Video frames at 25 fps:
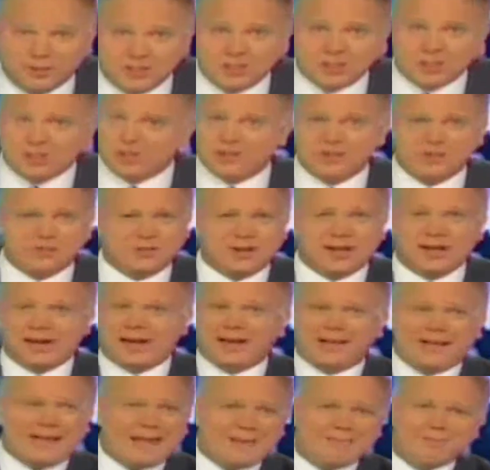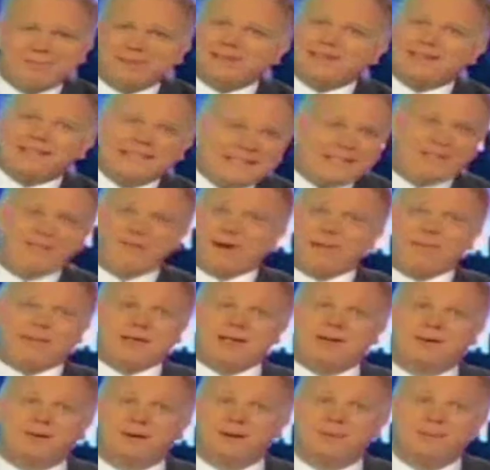as long as you're like, I can't believe I'm
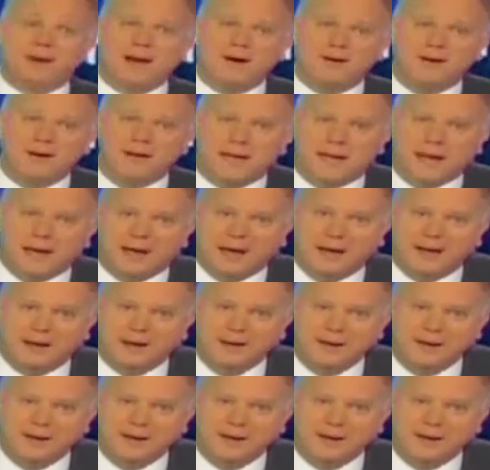here in America.